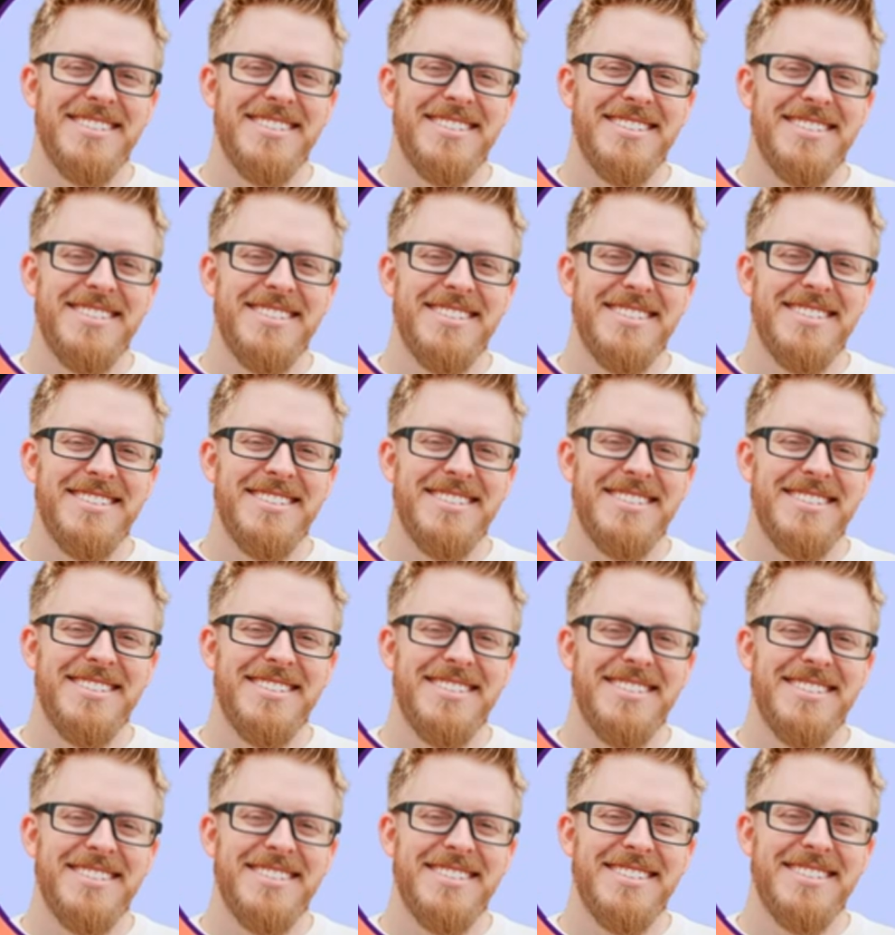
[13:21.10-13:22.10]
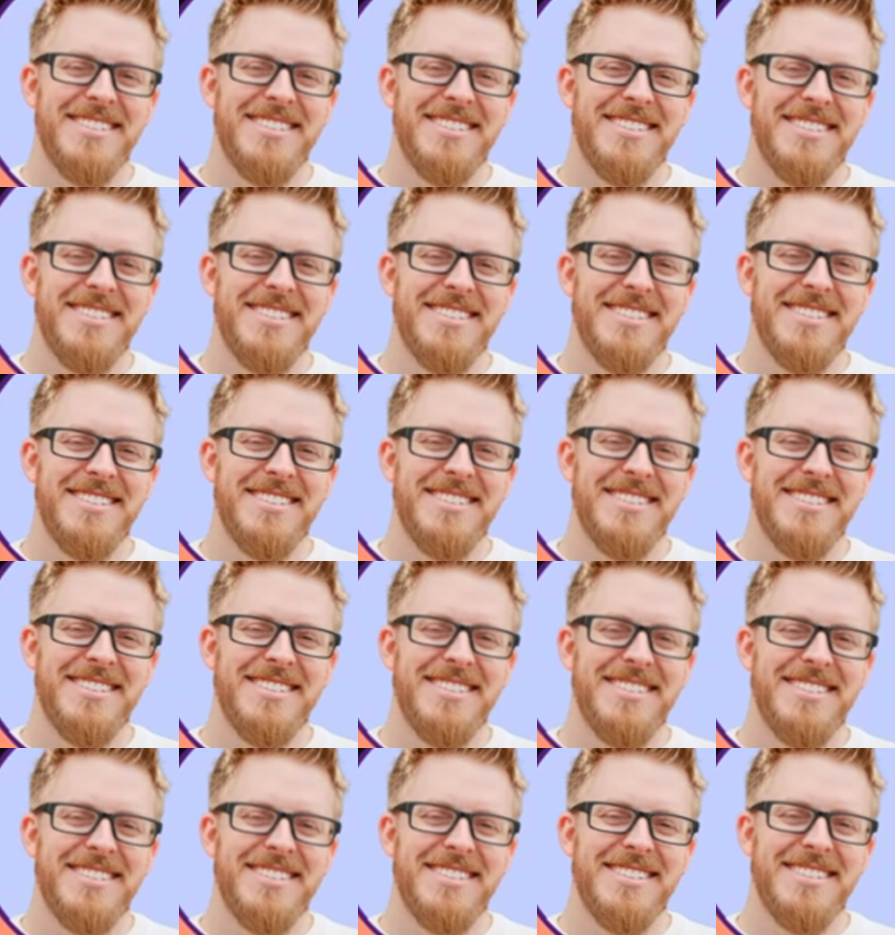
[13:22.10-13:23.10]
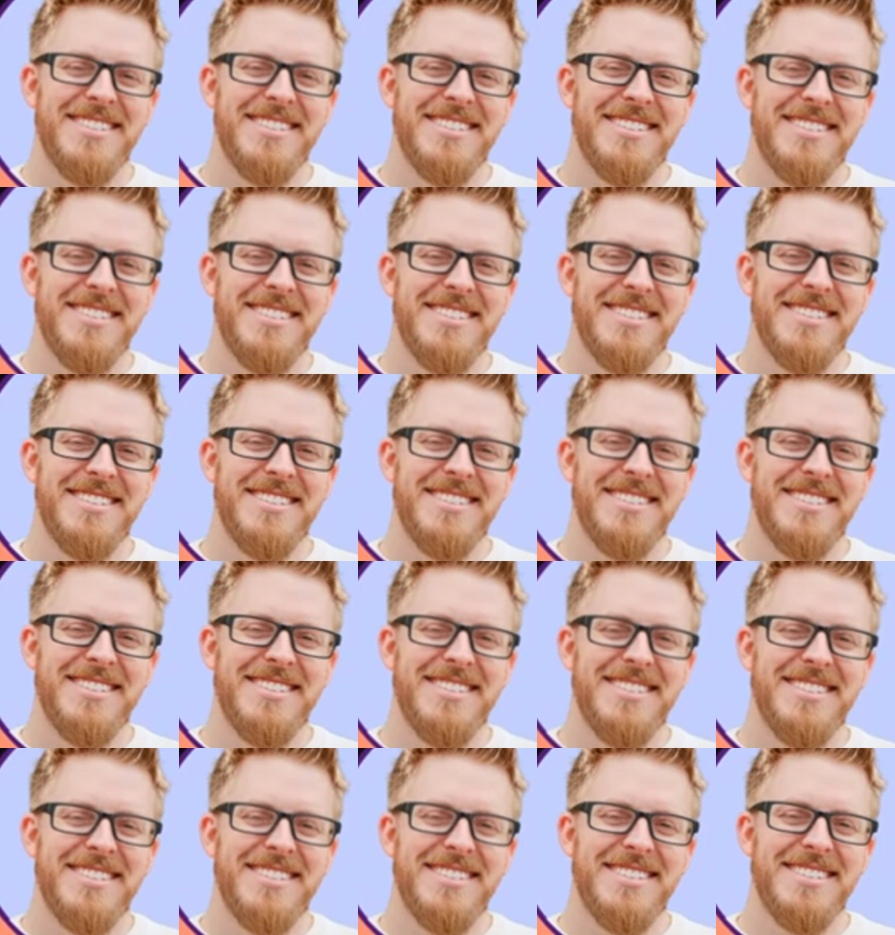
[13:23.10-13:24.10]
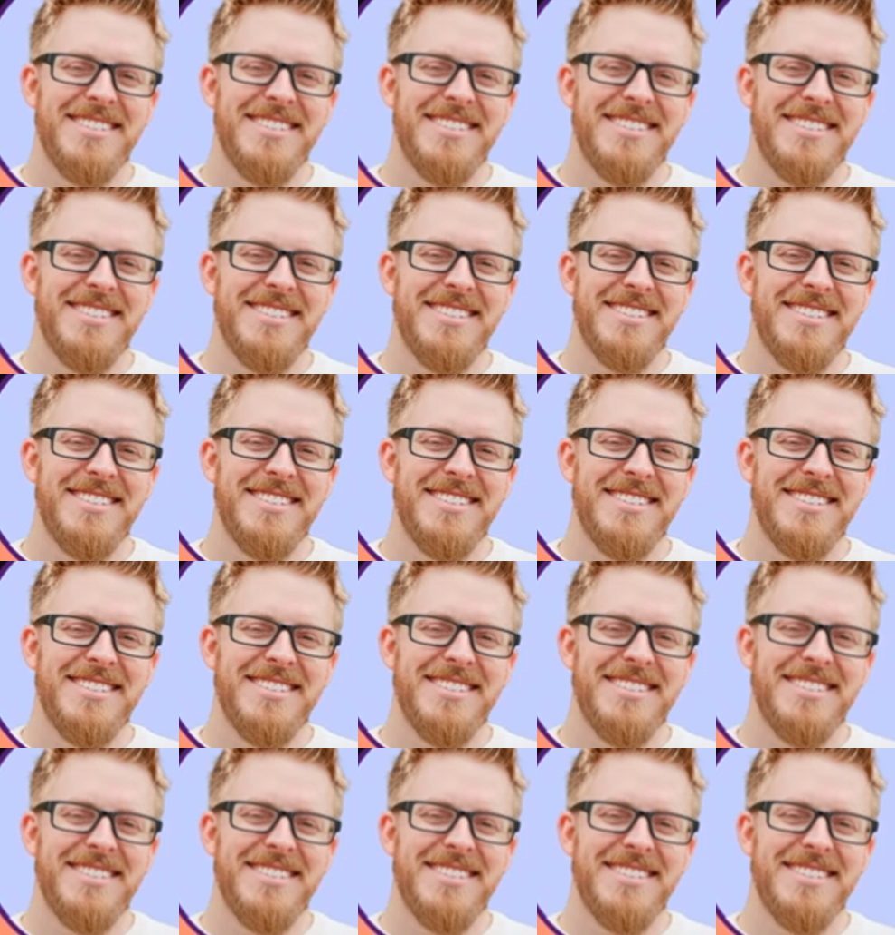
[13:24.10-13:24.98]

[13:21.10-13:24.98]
The person shown says nothing.